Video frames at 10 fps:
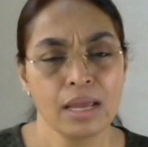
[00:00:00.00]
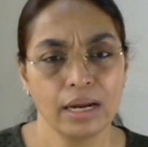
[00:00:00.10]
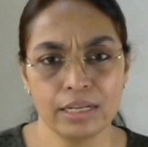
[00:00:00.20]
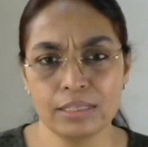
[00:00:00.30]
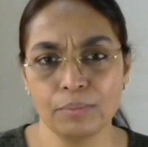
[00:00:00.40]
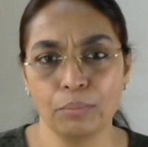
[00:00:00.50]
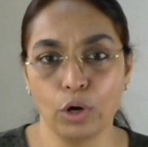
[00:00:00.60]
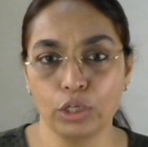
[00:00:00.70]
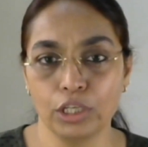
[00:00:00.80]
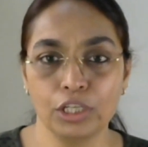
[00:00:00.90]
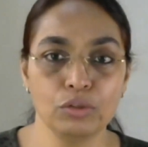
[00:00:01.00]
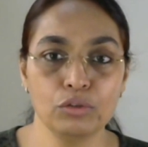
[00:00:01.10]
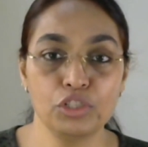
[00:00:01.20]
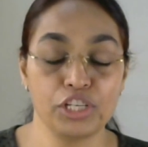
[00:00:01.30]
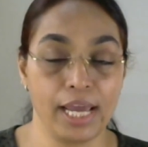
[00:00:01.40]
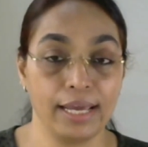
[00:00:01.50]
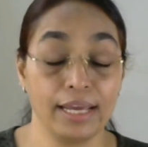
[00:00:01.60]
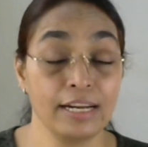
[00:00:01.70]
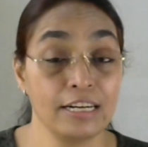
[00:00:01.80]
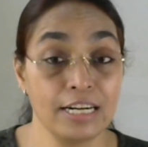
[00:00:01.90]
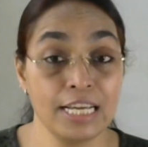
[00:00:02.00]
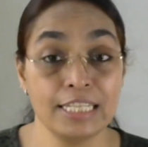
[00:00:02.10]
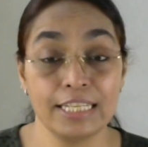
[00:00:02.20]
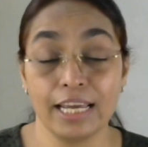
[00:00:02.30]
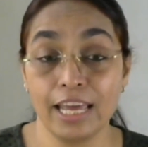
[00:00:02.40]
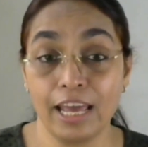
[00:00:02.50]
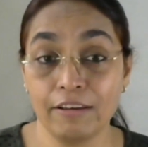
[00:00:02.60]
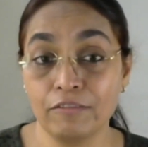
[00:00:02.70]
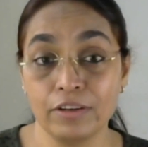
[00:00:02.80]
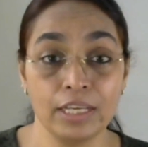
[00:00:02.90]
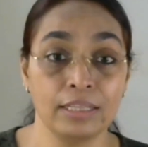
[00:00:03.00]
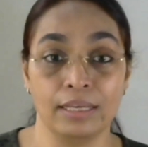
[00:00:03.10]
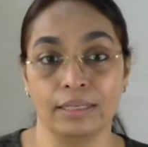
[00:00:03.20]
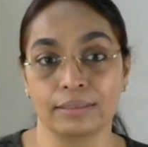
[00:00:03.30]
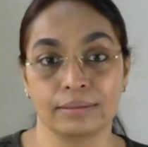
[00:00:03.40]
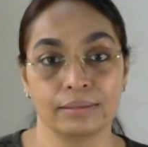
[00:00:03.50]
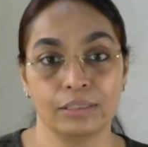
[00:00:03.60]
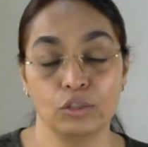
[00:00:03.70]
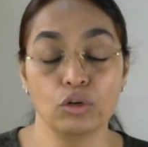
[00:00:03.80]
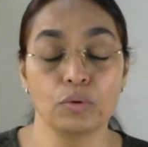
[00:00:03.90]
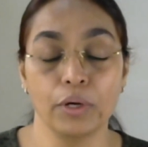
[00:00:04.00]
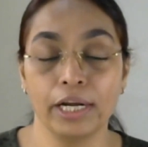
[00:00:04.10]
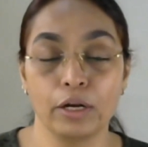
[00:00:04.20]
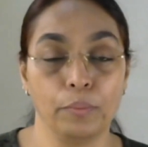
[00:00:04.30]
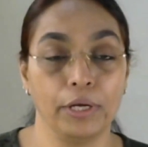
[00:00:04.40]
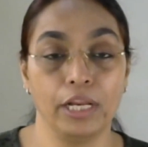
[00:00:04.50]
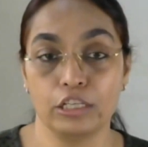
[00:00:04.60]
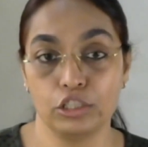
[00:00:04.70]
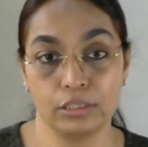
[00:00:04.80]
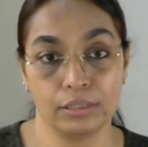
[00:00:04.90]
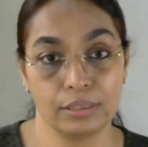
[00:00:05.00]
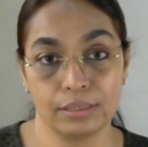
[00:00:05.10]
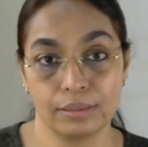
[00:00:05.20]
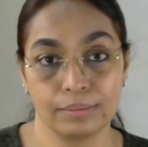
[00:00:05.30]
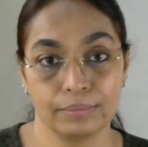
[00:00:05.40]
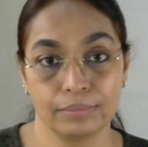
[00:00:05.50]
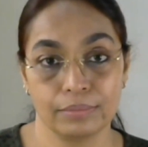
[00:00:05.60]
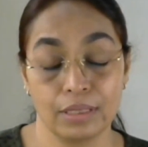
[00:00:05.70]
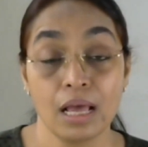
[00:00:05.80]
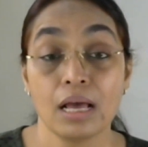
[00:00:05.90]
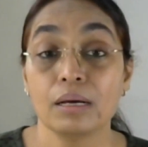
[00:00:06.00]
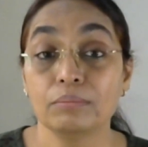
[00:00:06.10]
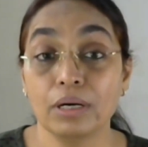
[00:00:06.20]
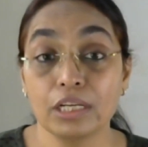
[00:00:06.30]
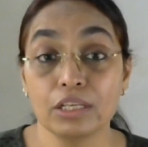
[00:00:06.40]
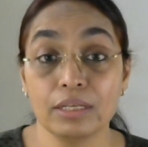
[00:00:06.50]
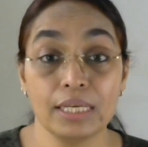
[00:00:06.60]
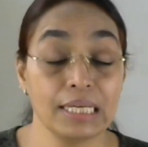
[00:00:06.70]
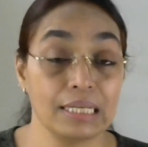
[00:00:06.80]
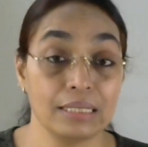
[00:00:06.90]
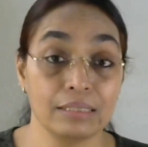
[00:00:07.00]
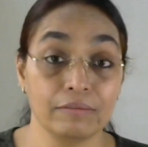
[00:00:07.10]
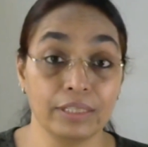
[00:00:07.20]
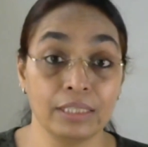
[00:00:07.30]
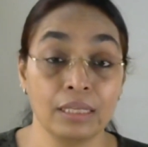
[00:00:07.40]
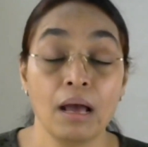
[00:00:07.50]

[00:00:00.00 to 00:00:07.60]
It is important to check and recheck everything to avoid repetitions. Mercury is with